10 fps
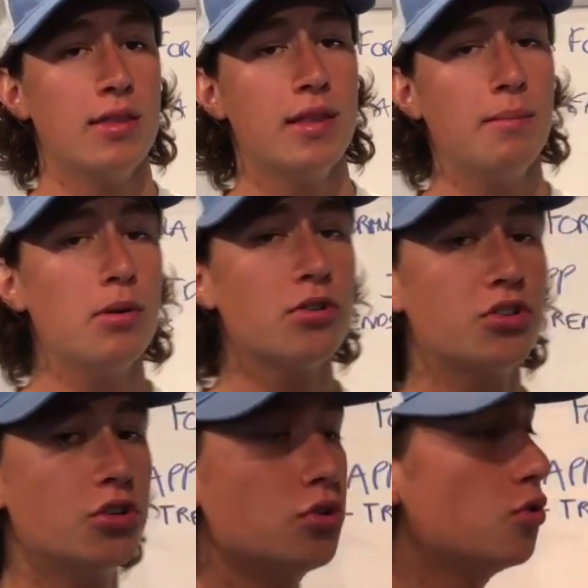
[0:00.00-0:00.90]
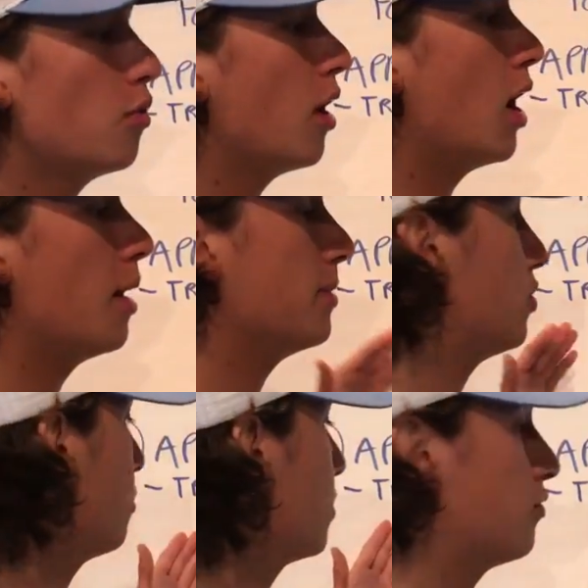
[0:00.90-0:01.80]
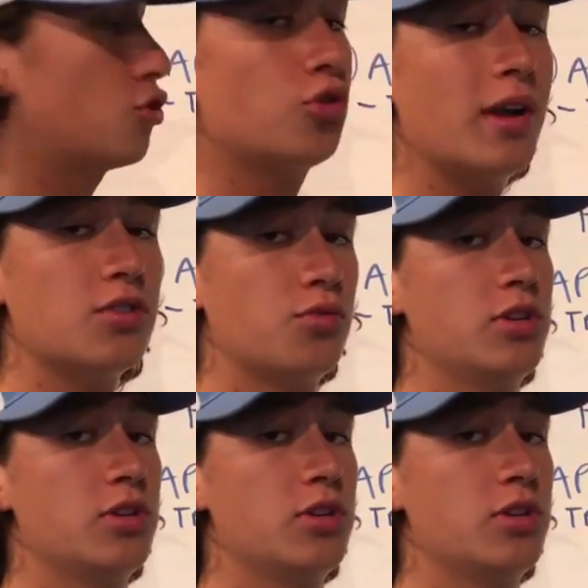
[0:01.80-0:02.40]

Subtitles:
Number 2, in terms of trends,